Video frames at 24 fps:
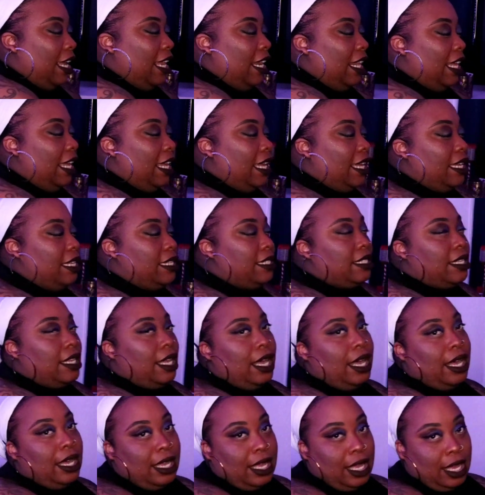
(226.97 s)
it
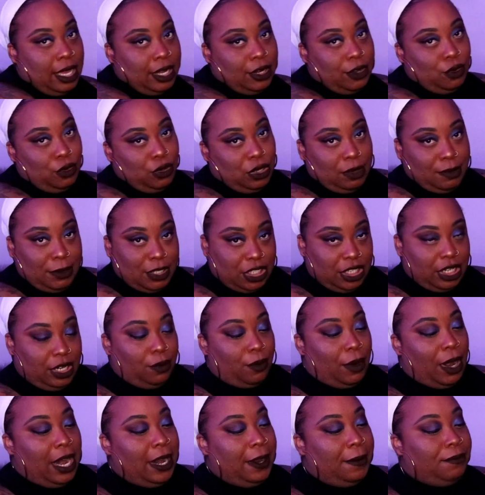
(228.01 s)
is a gun hookah
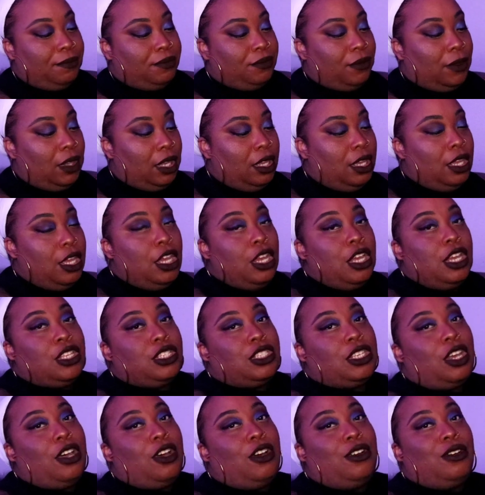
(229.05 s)
machine, right?
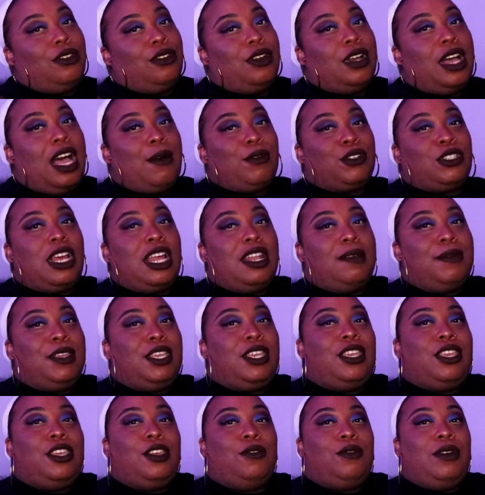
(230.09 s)
So I was trying to
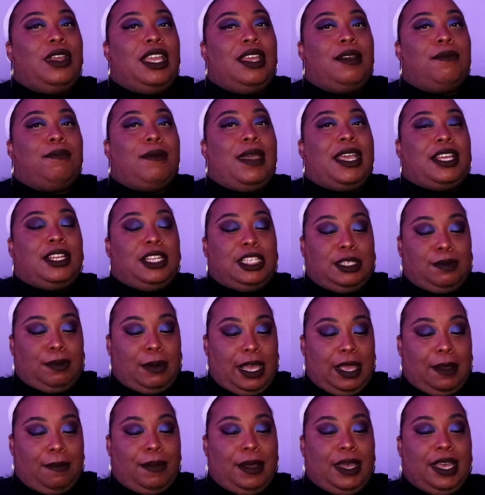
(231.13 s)
be cute and make a
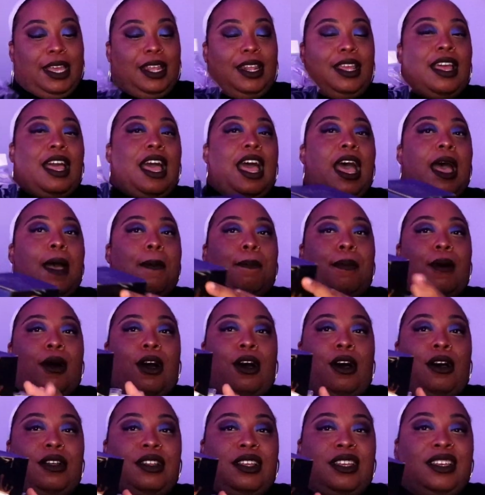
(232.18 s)
display, but I
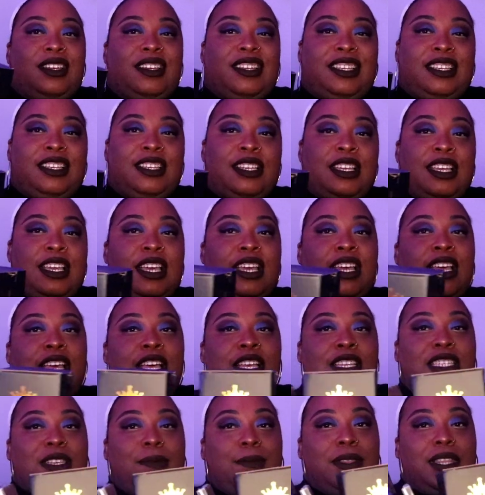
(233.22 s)
bought
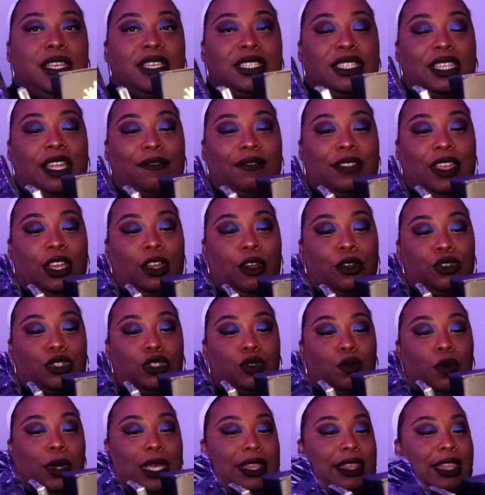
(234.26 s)
some of the stuff that
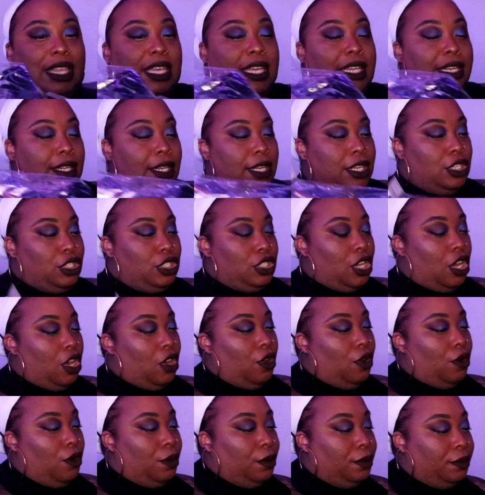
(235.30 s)
goes with it.
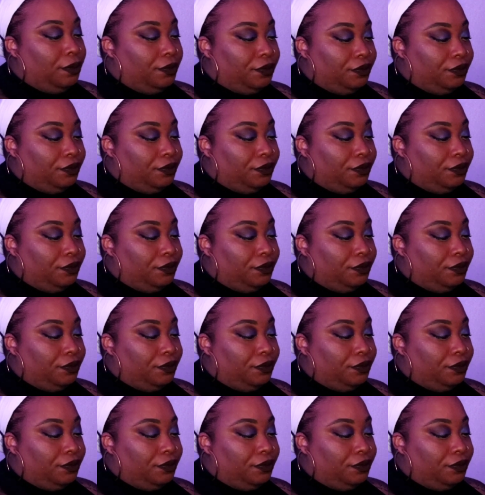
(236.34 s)
So